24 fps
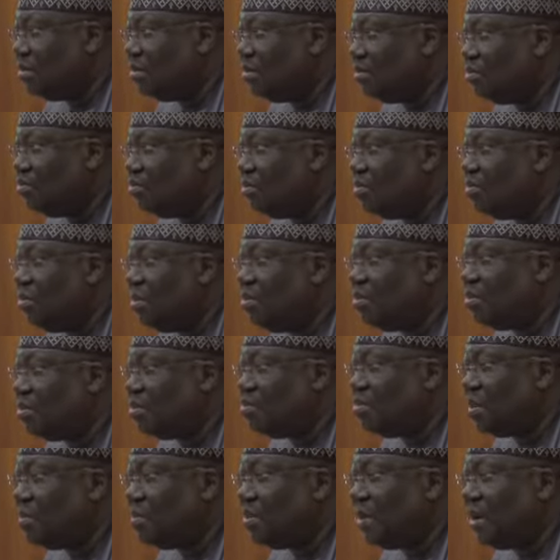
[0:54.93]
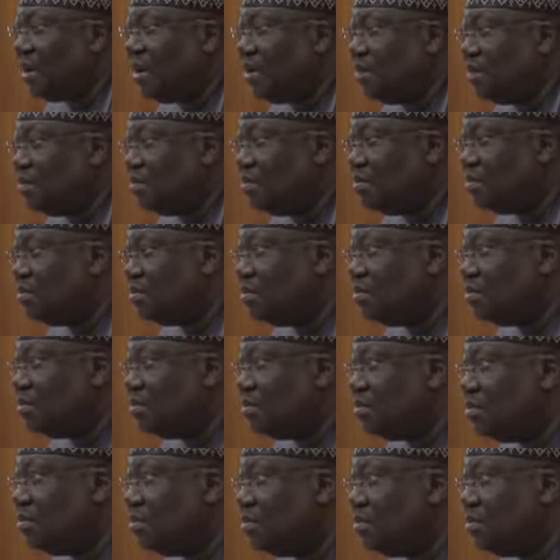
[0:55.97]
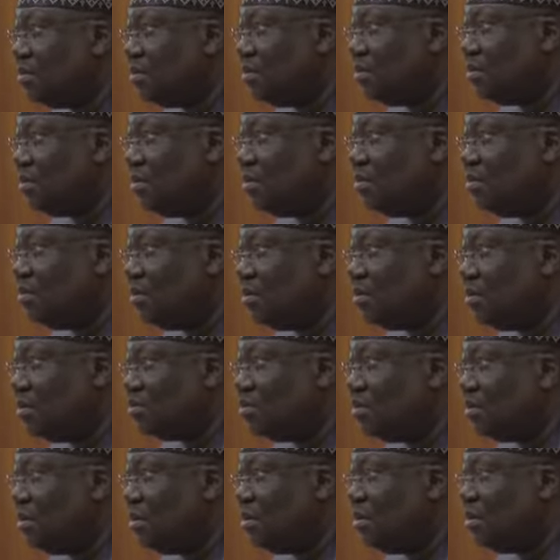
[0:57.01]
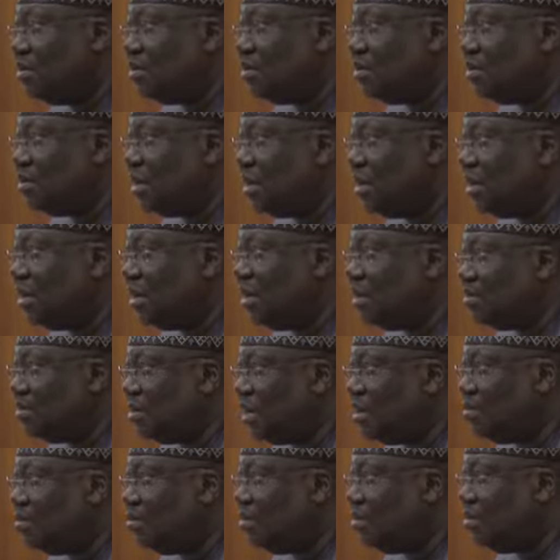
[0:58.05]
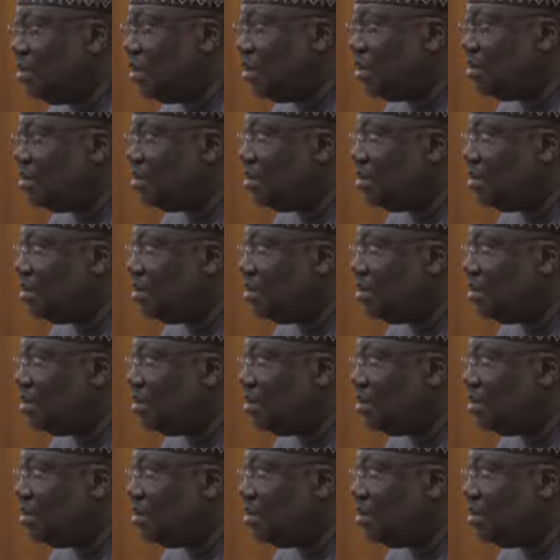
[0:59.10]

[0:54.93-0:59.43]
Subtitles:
will be proper planning. Because all this China example that